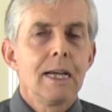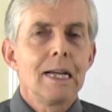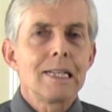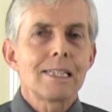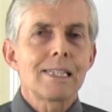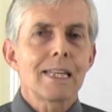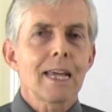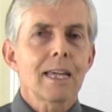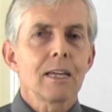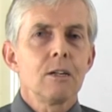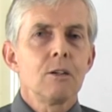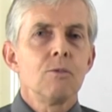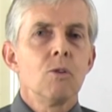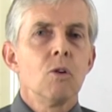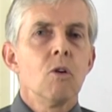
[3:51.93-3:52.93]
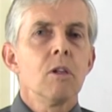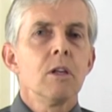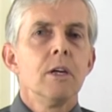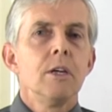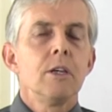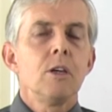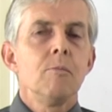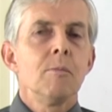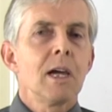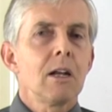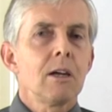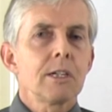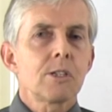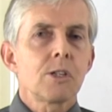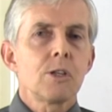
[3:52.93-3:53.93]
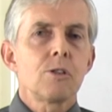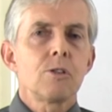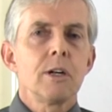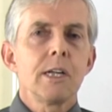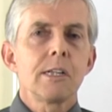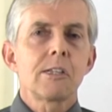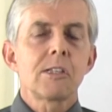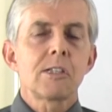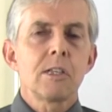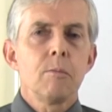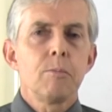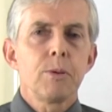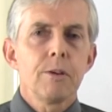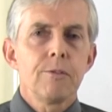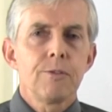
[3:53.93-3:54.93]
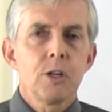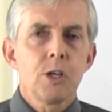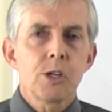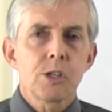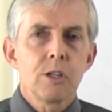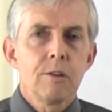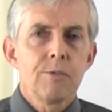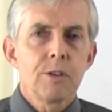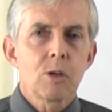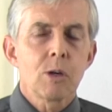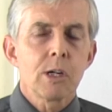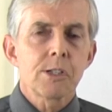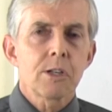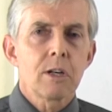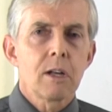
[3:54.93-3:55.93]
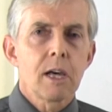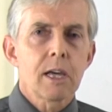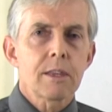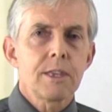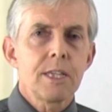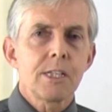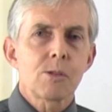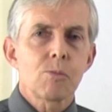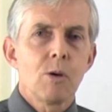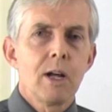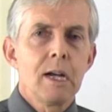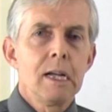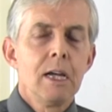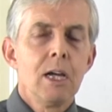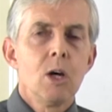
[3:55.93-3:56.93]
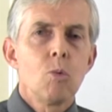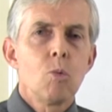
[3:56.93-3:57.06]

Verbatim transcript: And second of all, you may like to try a simpler version of the question like this one.